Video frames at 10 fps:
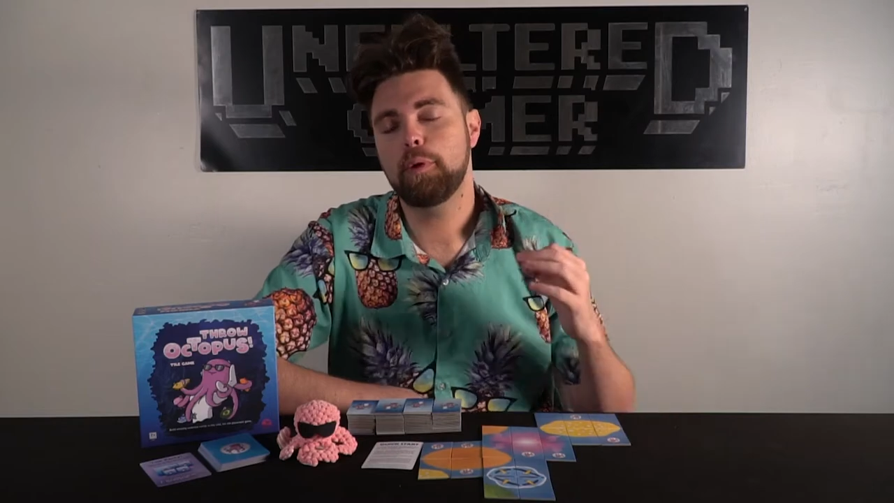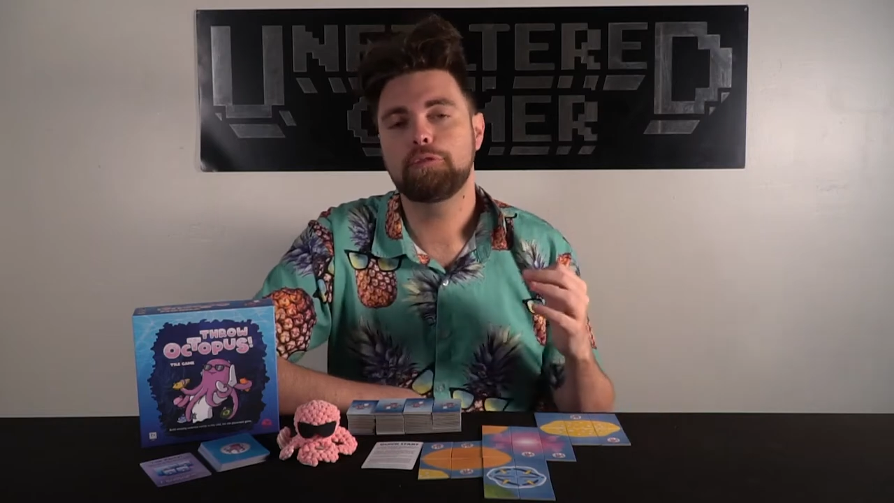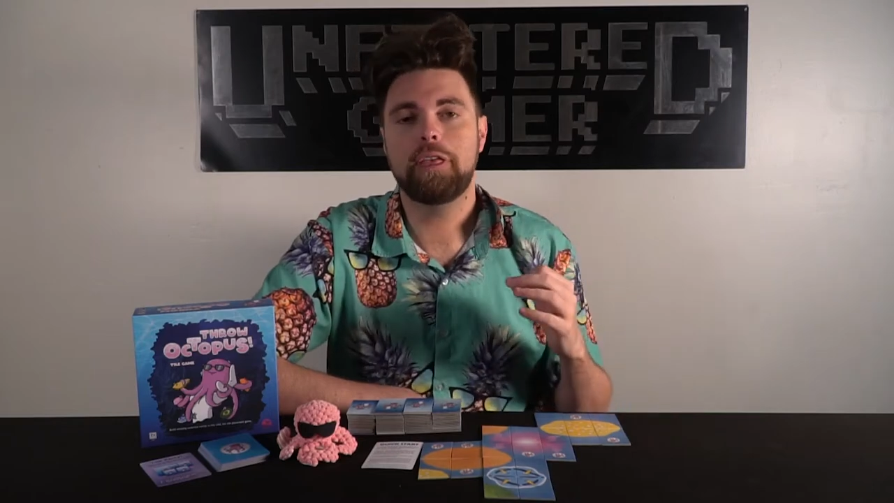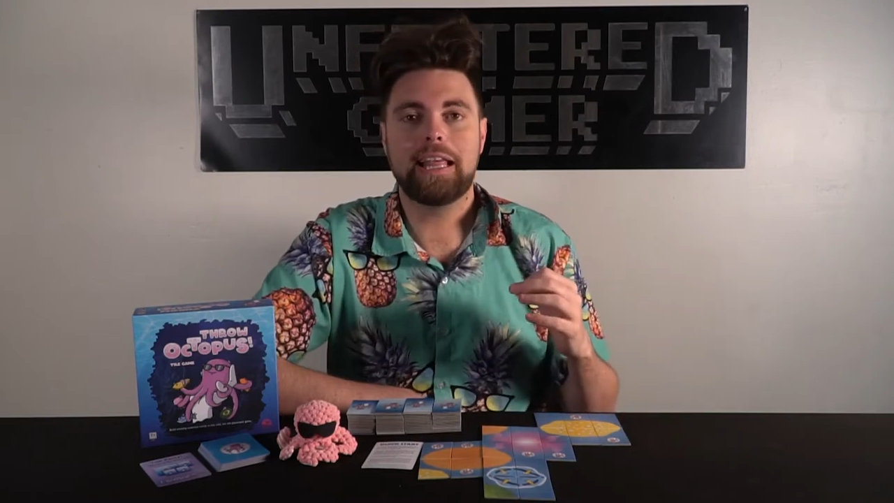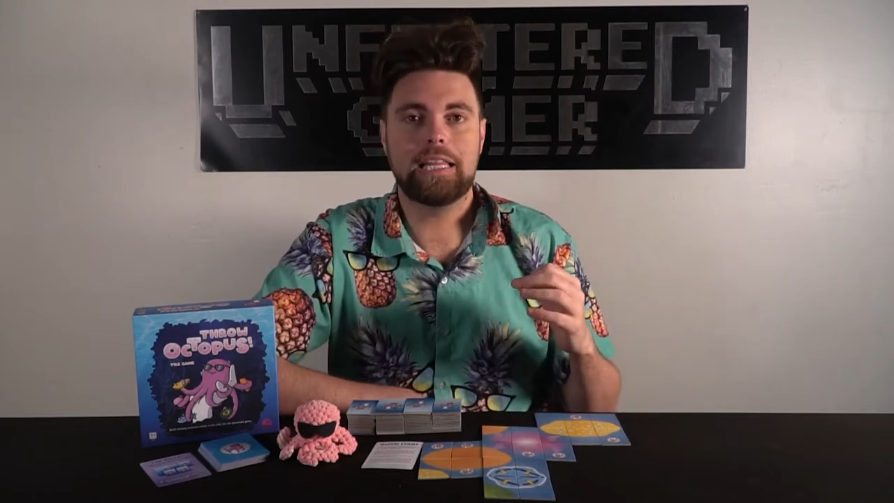
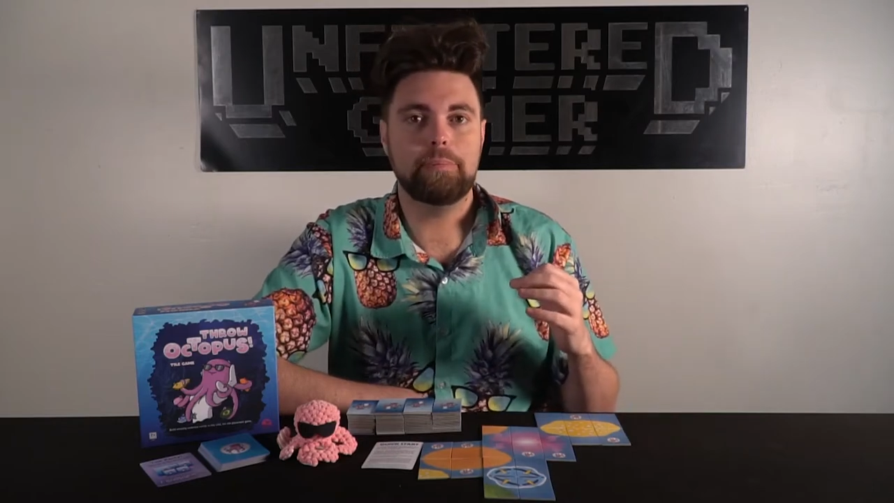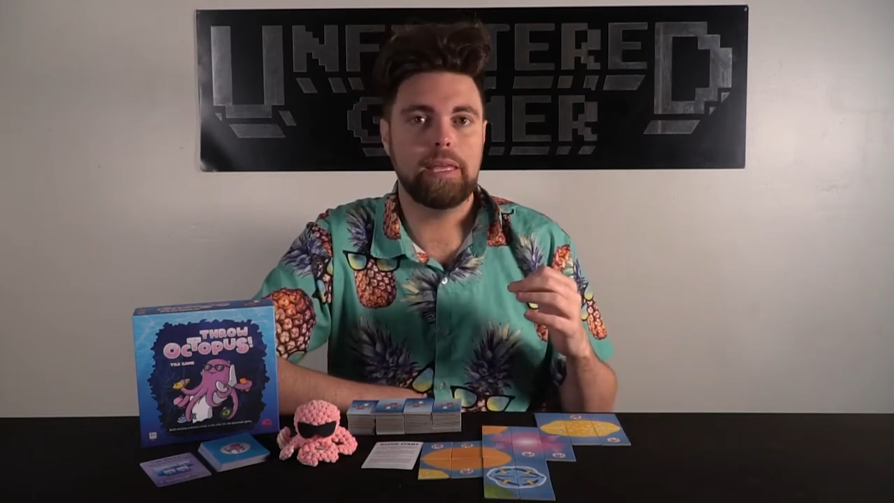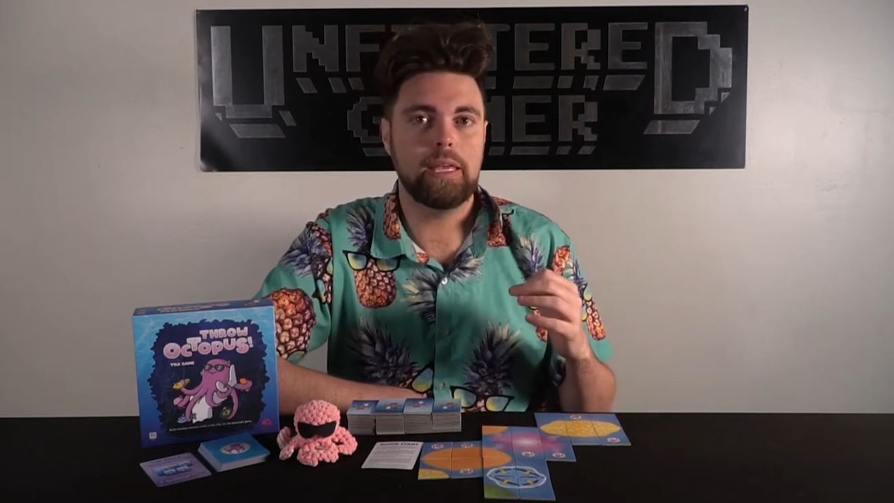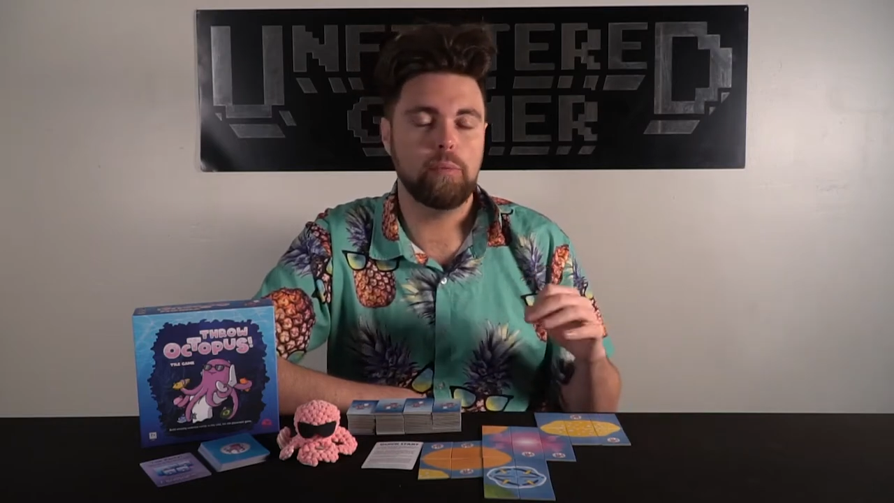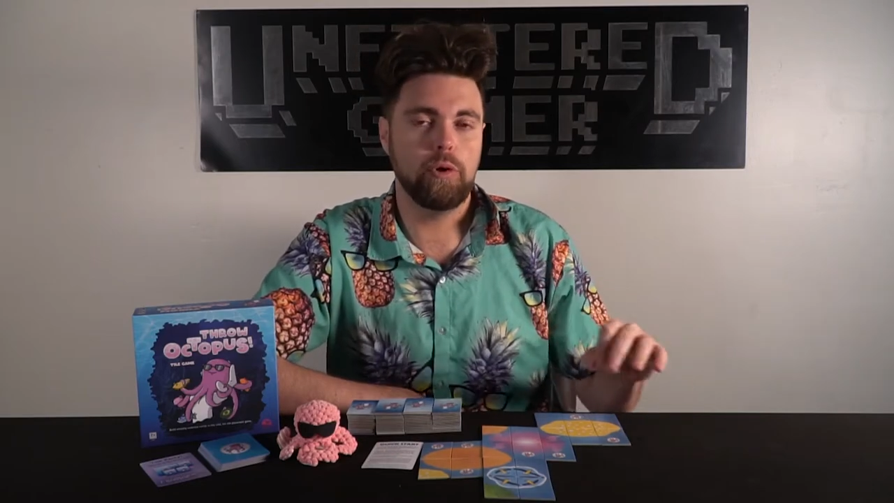most likely
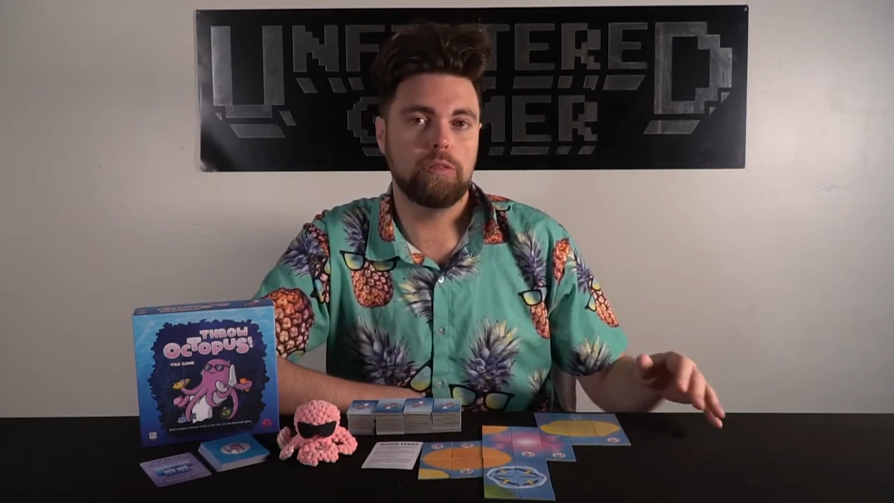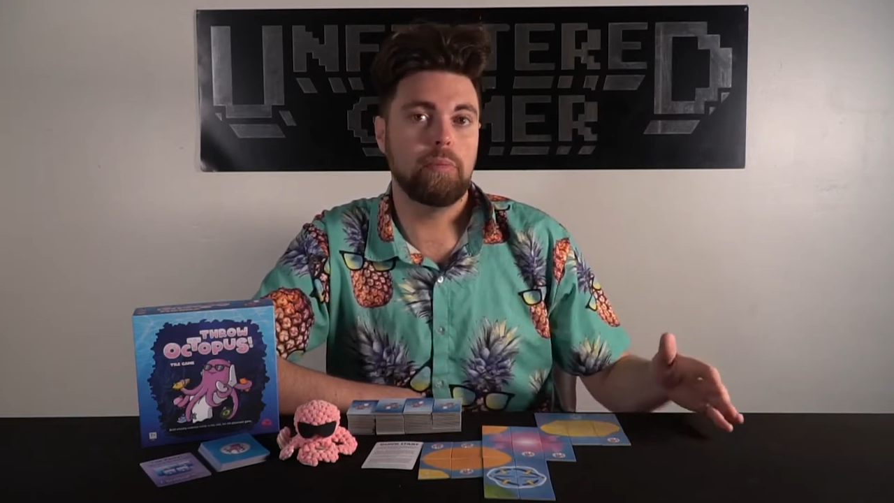be with